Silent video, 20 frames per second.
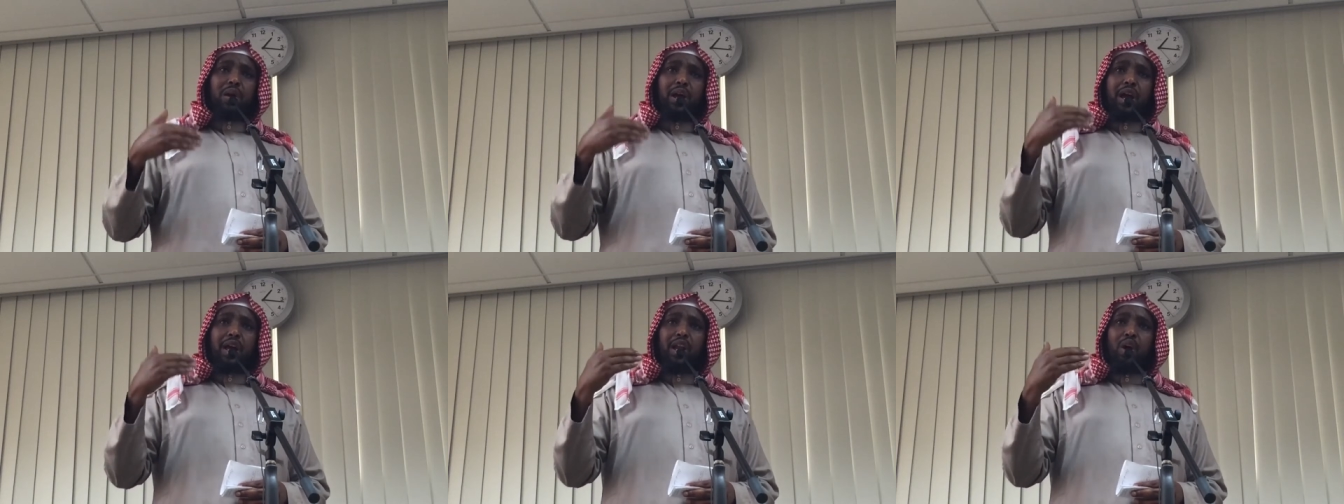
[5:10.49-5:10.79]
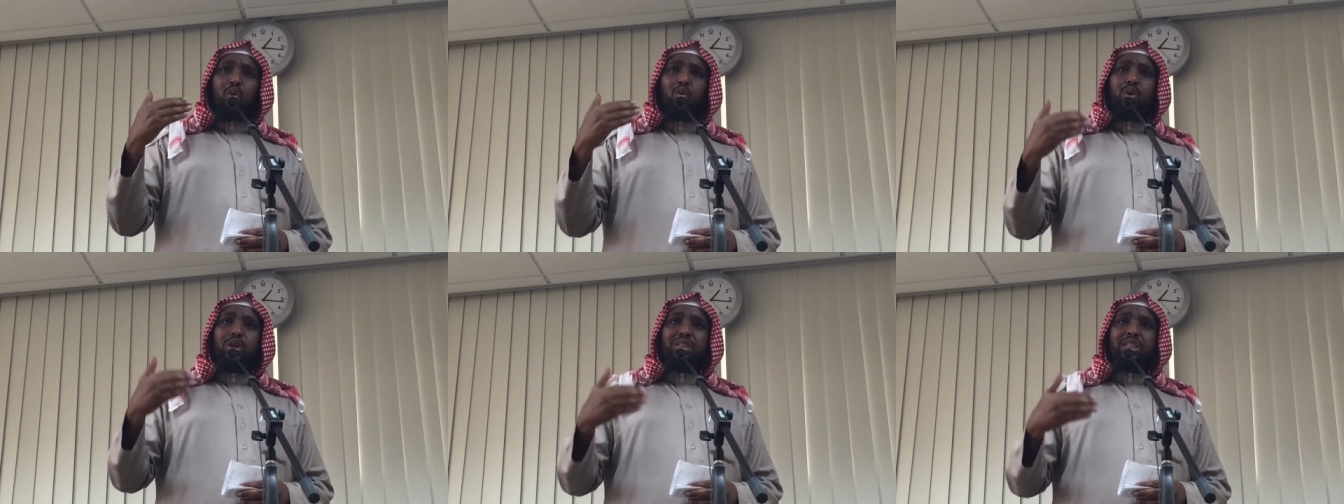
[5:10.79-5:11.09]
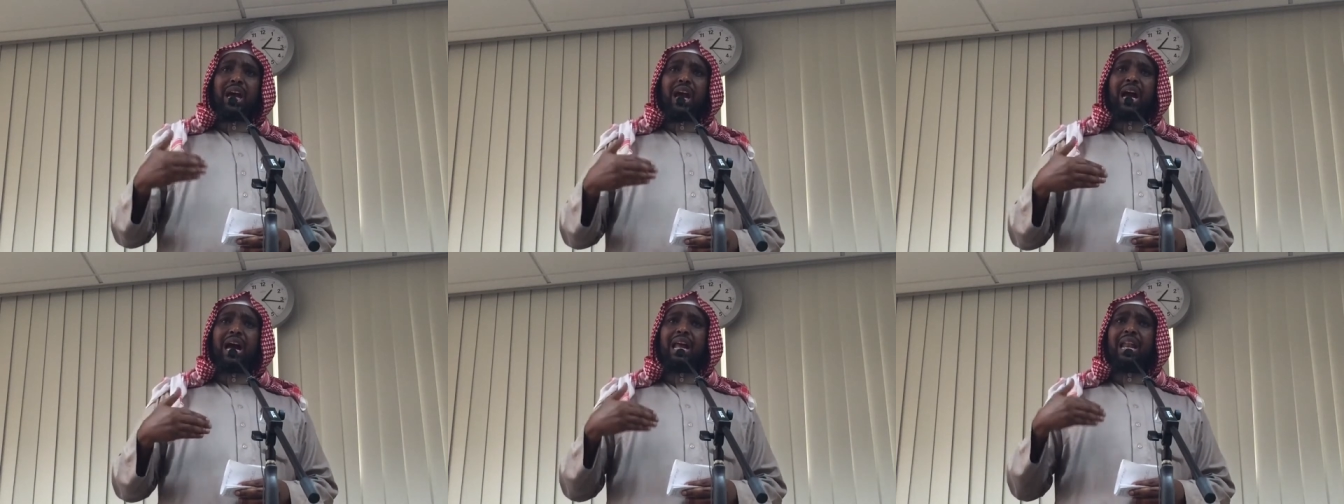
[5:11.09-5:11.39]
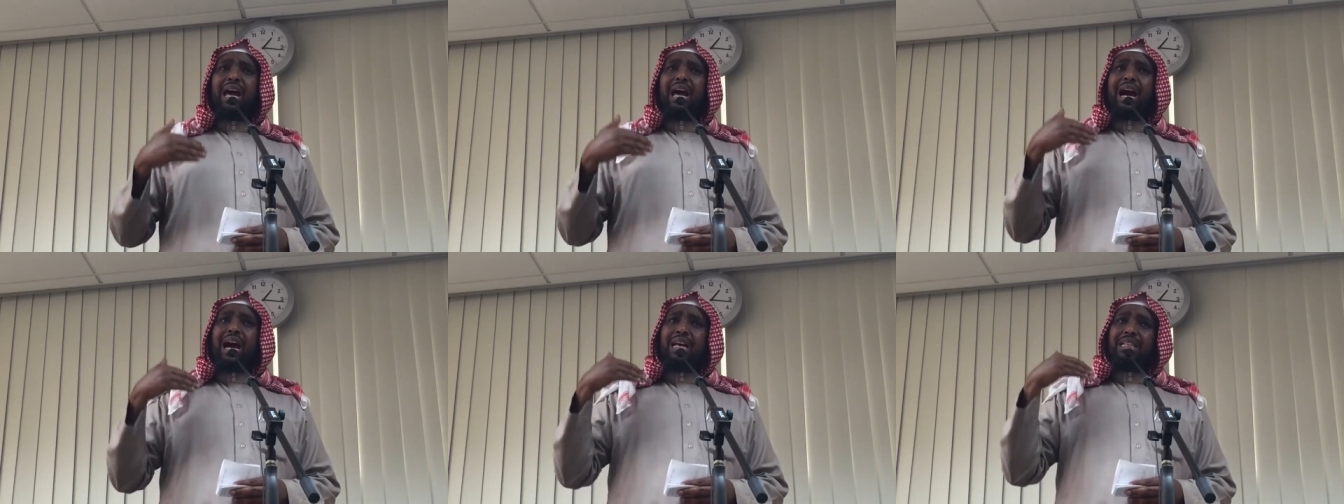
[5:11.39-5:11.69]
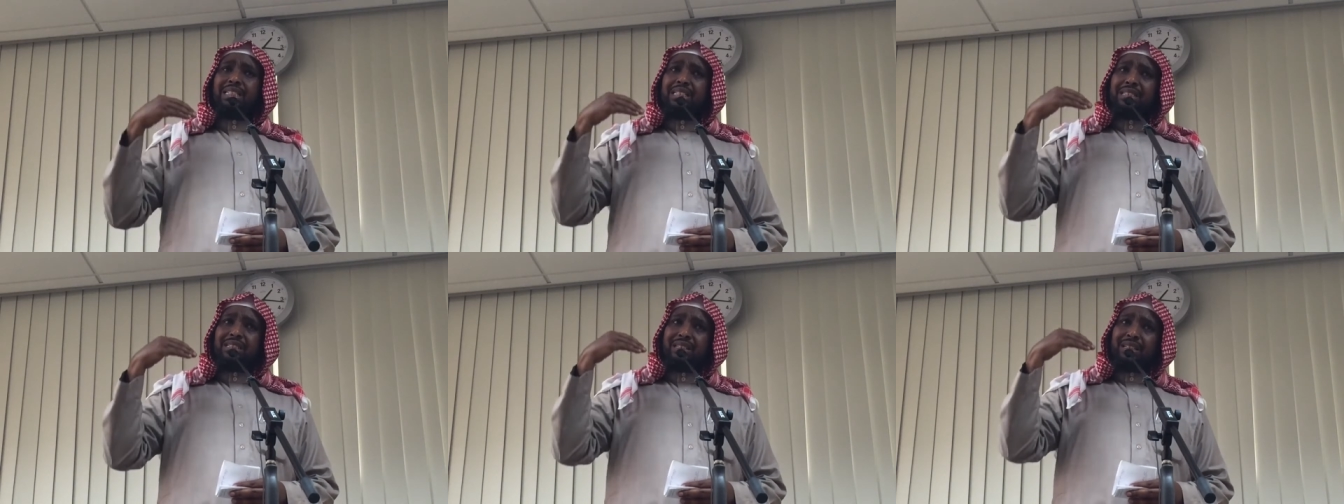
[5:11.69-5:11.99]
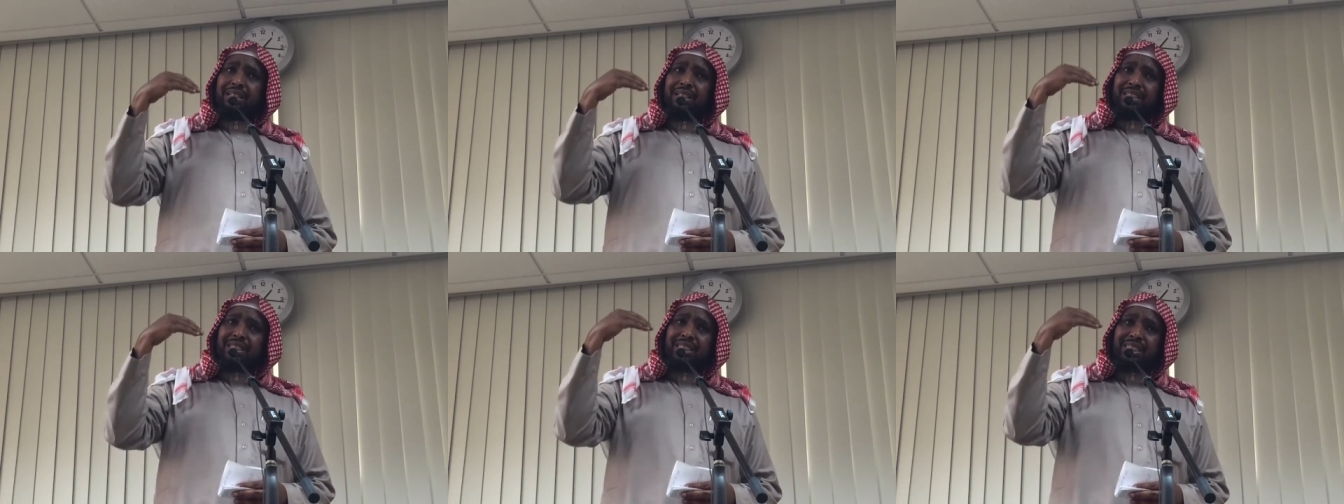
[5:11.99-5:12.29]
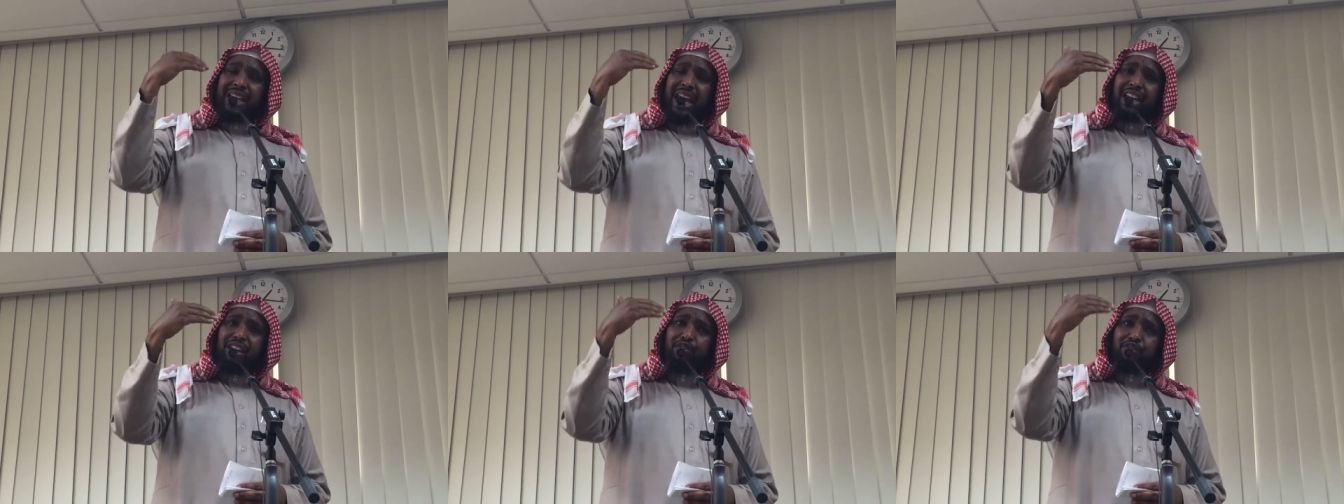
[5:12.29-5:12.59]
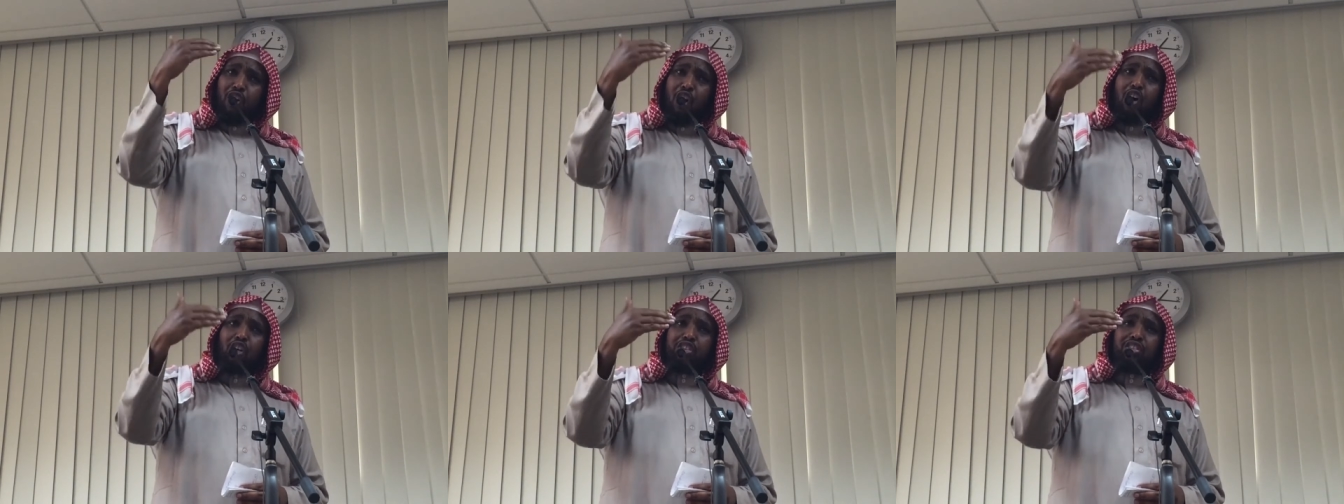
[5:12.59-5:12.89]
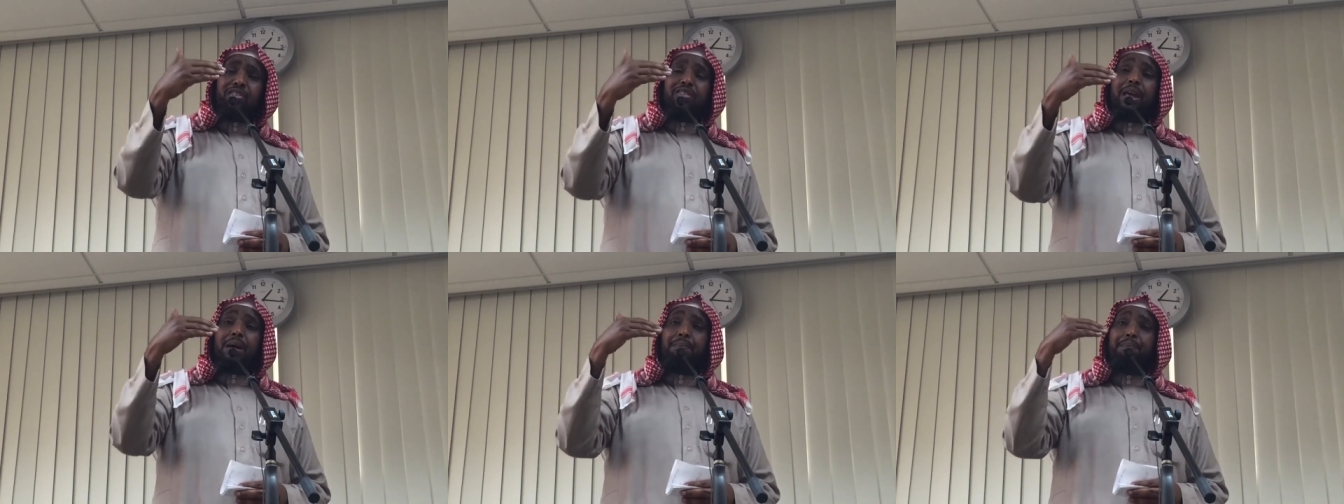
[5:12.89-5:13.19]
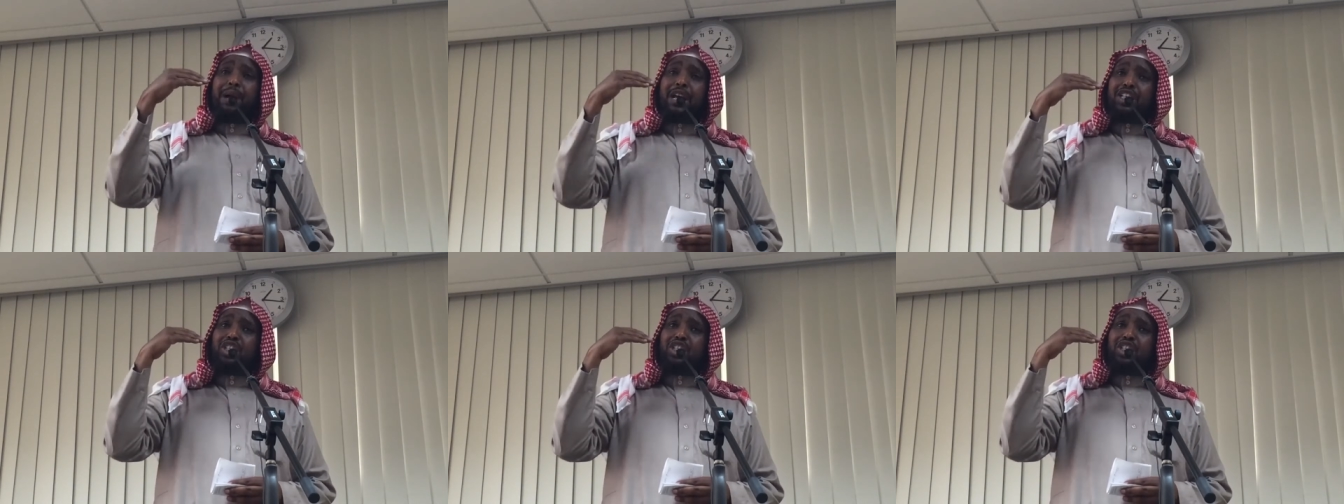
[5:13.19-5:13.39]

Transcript: subhanahu wa ta'ala has sent forth the